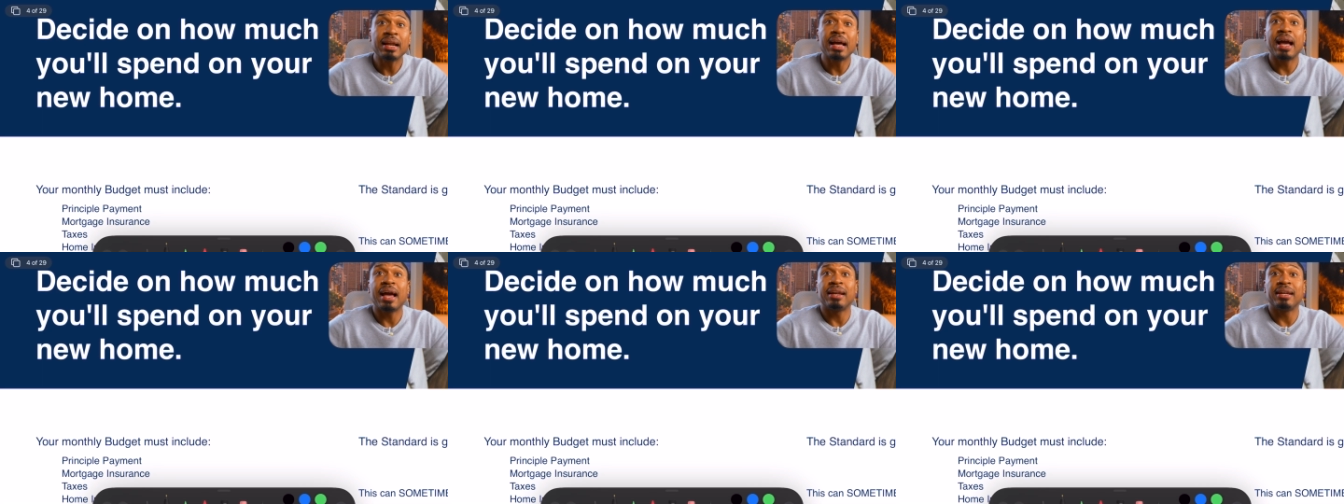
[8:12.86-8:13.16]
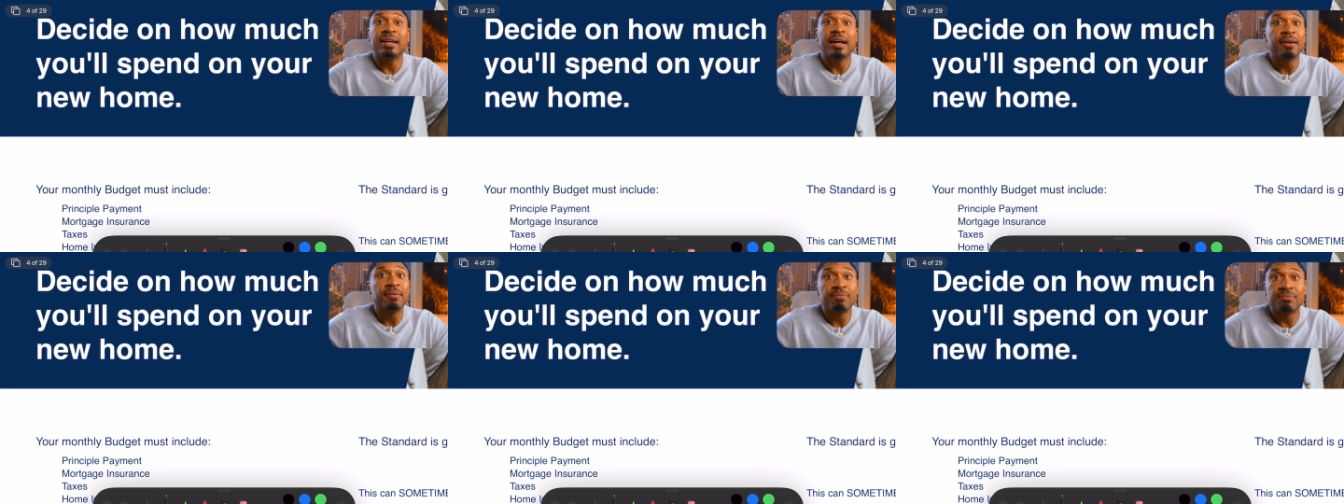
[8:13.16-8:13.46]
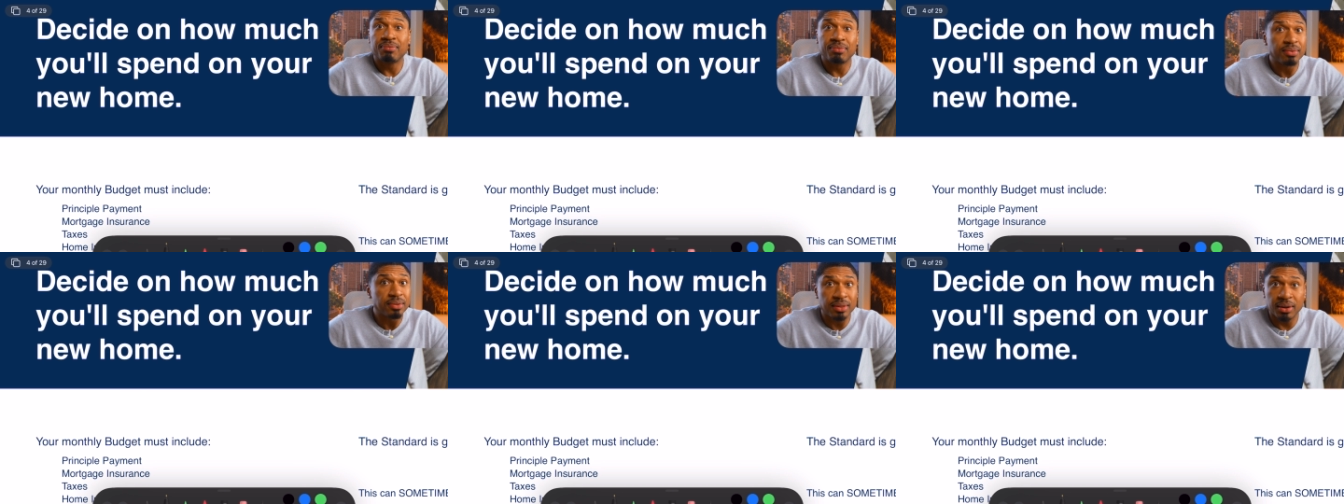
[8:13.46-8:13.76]
that
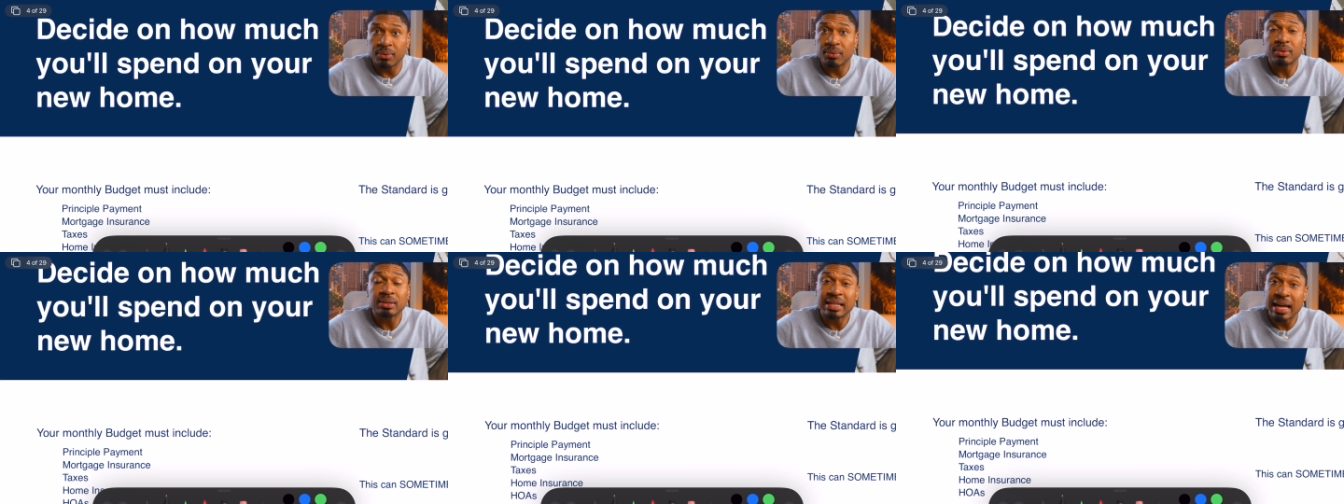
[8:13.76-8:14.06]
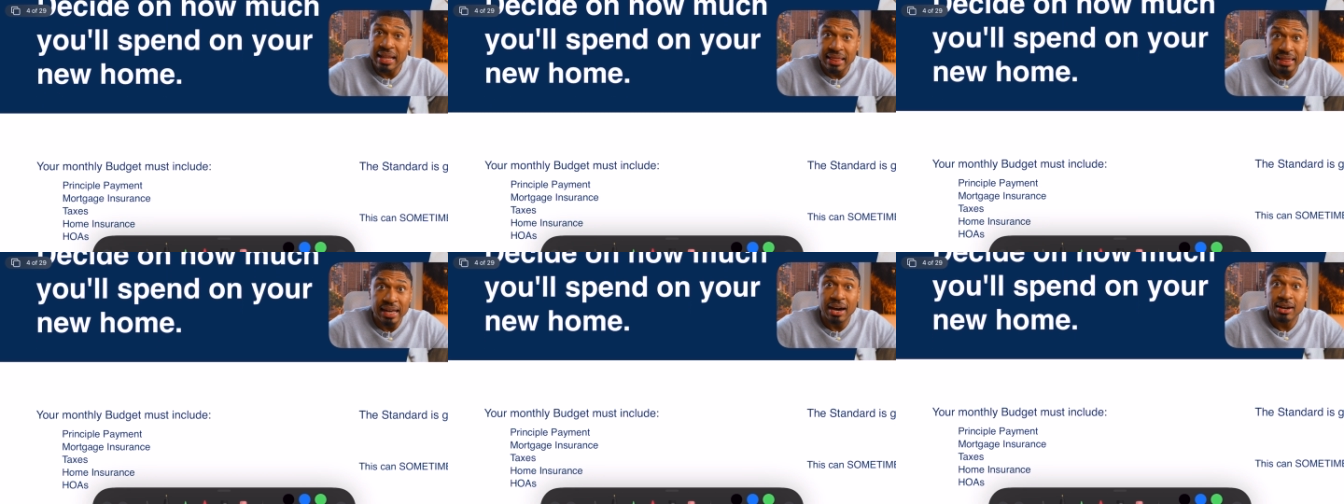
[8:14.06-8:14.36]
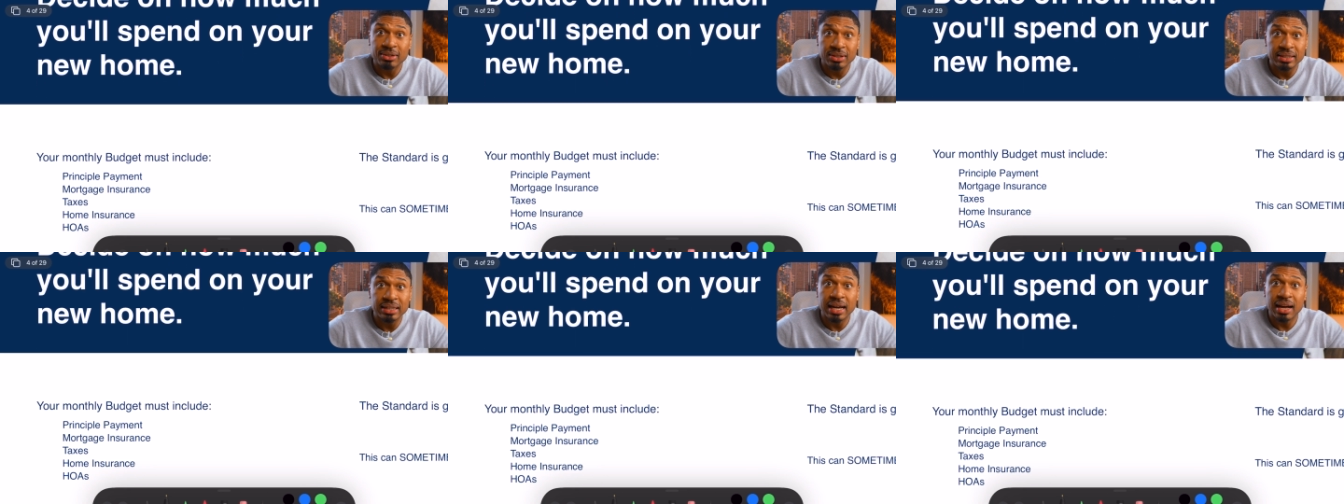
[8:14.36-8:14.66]

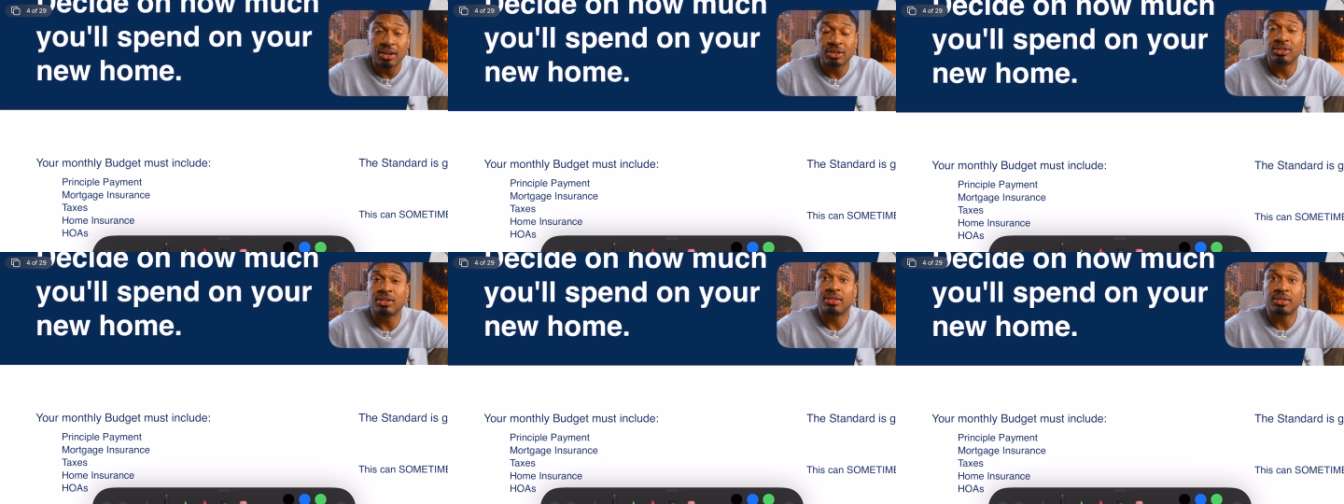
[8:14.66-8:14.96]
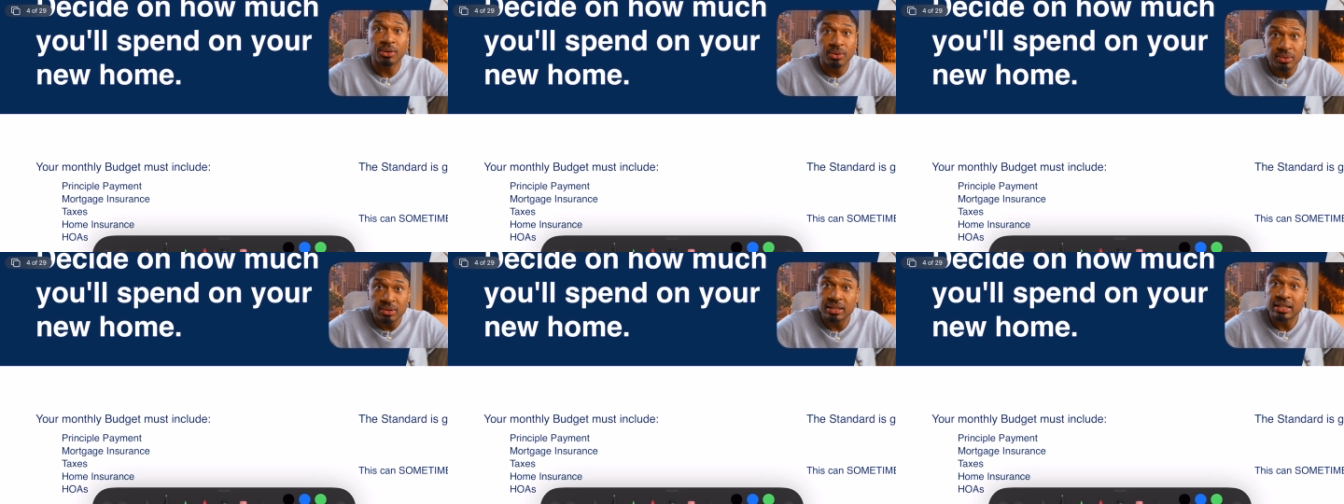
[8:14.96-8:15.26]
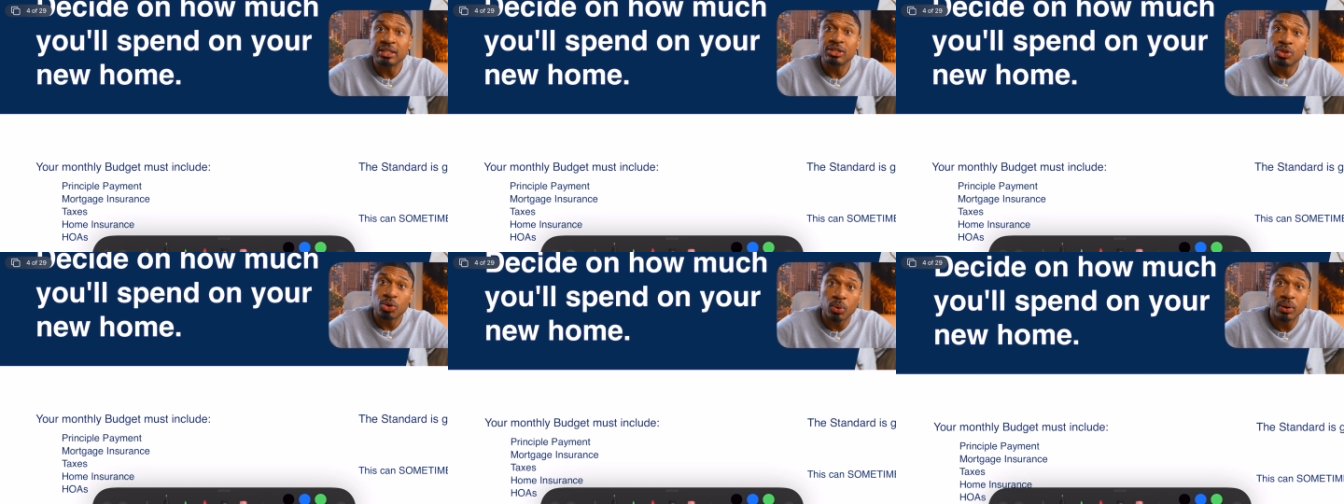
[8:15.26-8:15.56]
$1,000 to
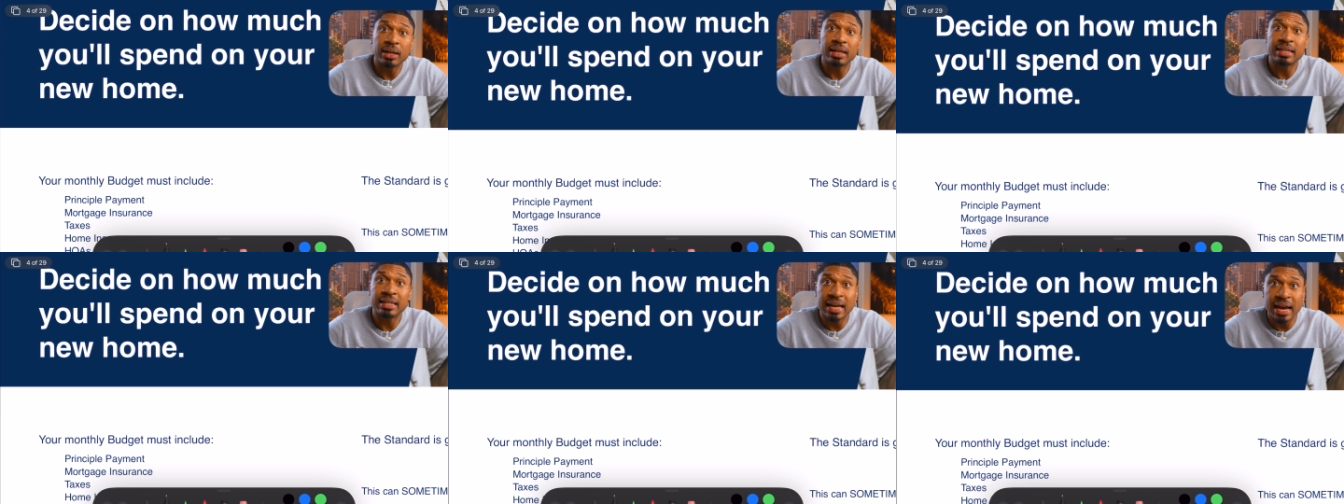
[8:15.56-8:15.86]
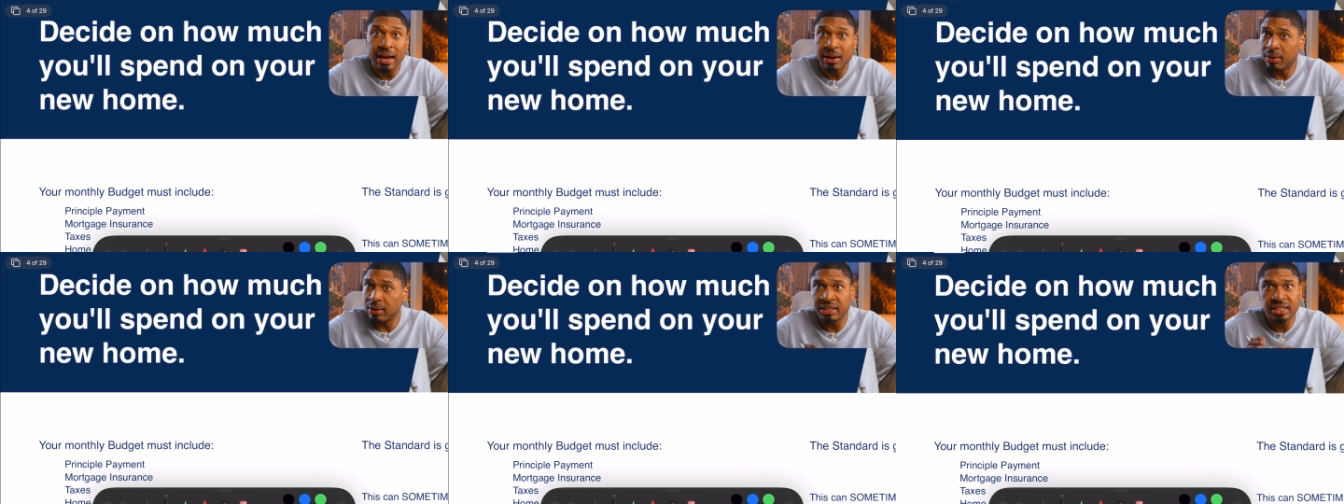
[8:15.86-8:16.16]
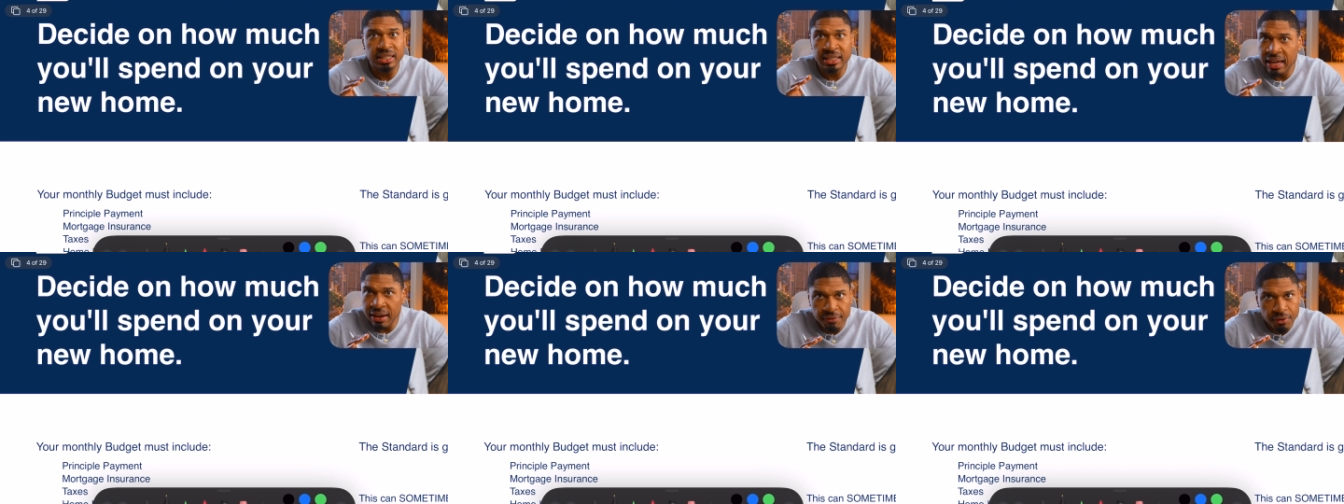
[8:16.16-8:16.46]
$1,320 that
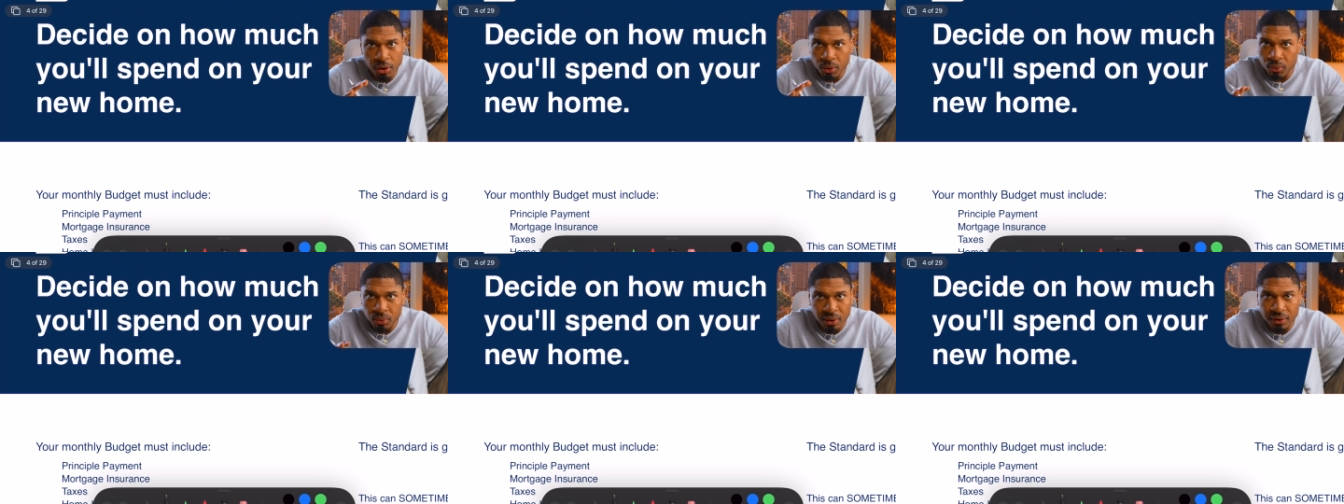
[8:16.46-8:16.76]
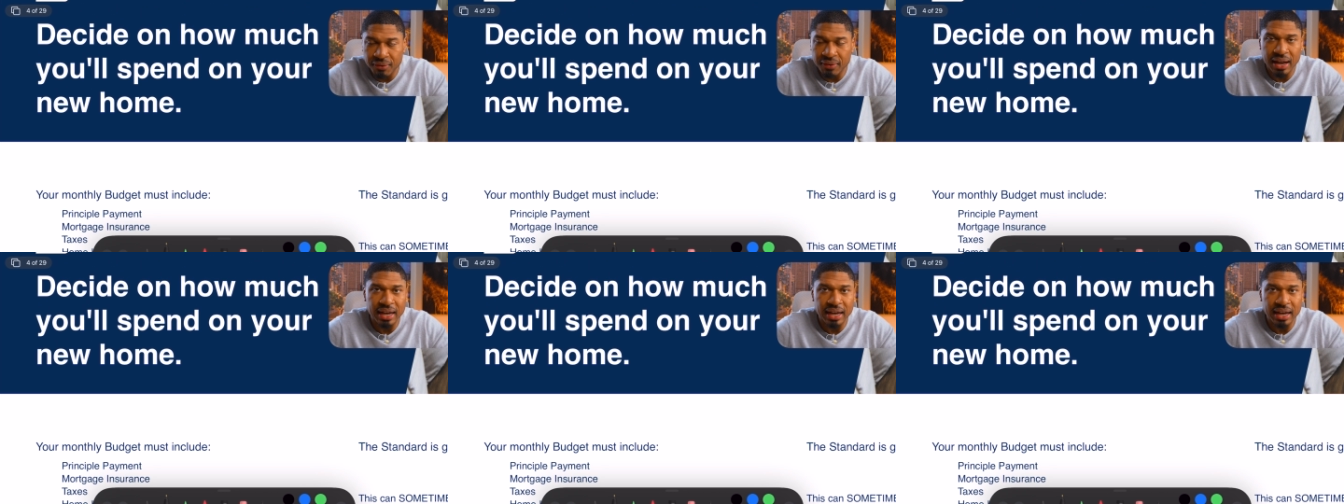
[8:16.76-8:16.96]
just gave you a rough